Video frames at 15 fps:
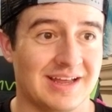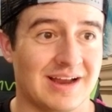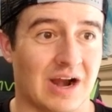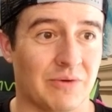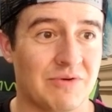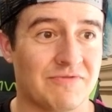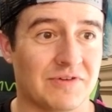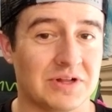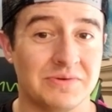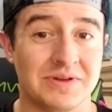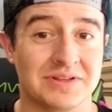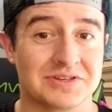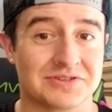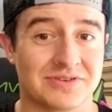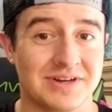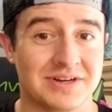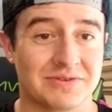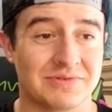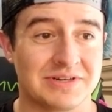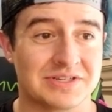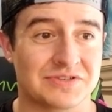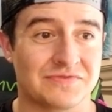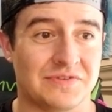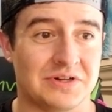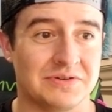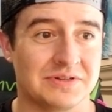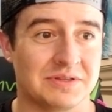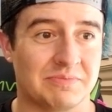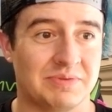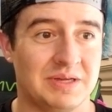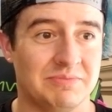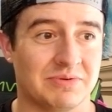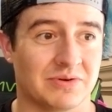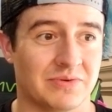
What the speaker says: are we following the trend, or are we just following the people?